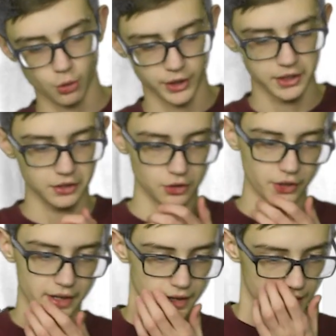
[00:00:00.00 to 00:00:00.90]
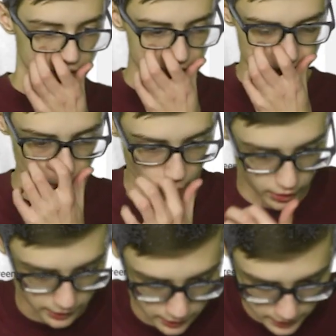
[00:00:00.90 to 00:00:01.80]
Torkjell Edit
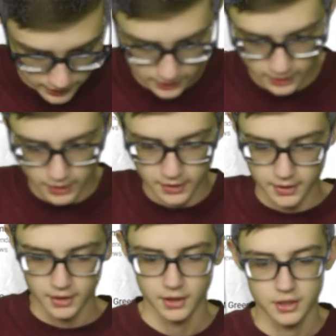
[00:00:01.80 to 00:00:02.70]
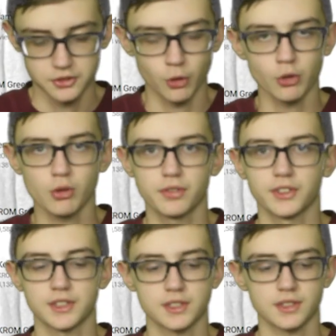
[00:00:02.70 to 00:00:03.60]
one. Don't know if
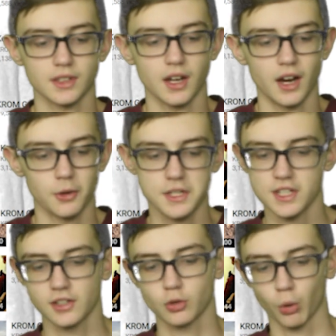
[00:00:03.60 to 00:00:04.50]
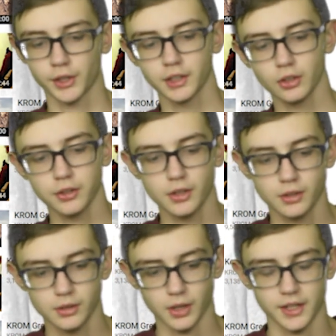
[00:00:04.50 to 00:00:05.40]
it's, I always say Torkjell.
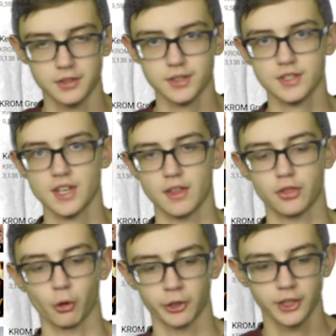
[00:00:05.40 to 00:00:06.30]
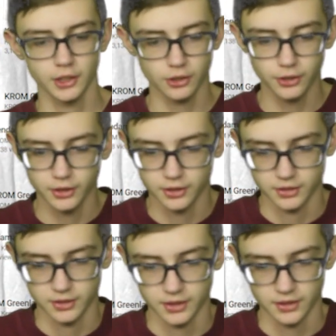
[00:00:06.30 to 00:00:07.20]
I used to say Torkjell.
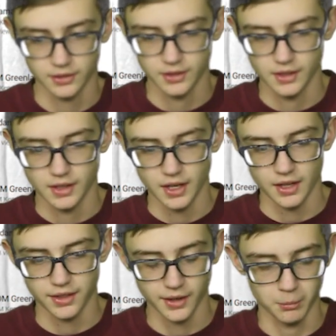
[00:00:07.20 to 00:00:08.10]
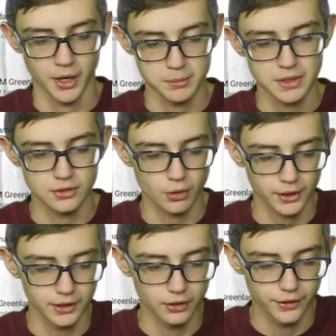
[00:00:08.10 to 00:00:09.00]
I think it might be
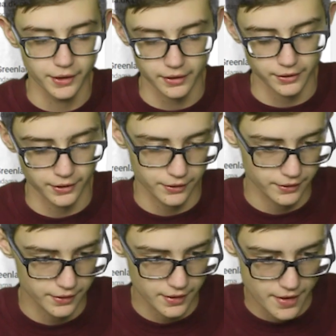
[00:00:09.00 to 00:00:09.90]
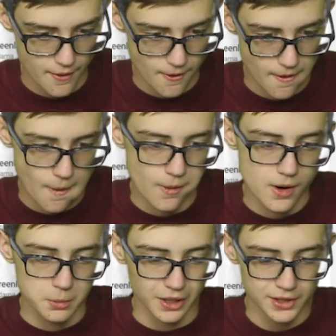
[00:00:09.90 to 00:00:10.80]
Torkjell, I don't know.
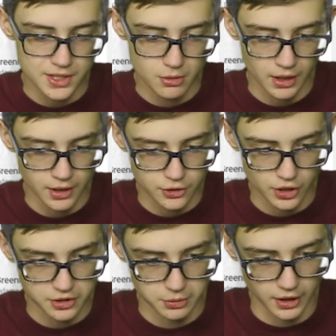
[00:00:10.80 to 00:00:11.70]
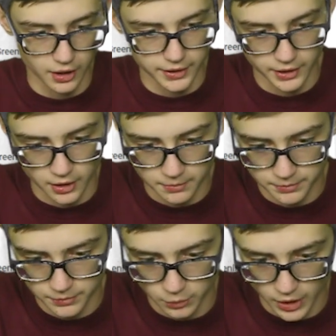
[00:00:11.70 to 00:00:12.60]
But let's see what kind of tricks we got here.
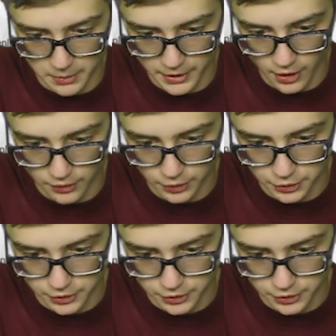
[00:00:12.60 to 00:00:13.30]
Why am I not full